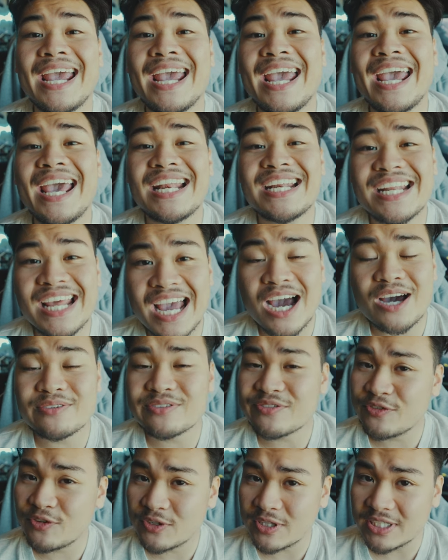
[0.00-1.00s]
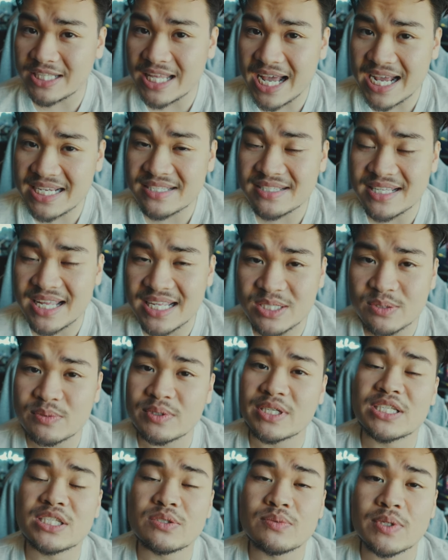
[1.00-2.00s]
And now for the last lens, we're
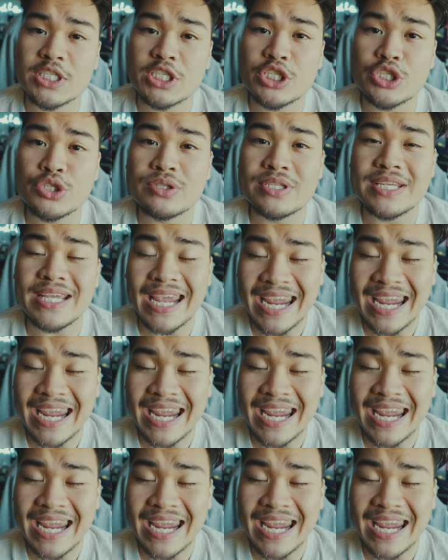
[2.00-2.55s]
gonna switch to the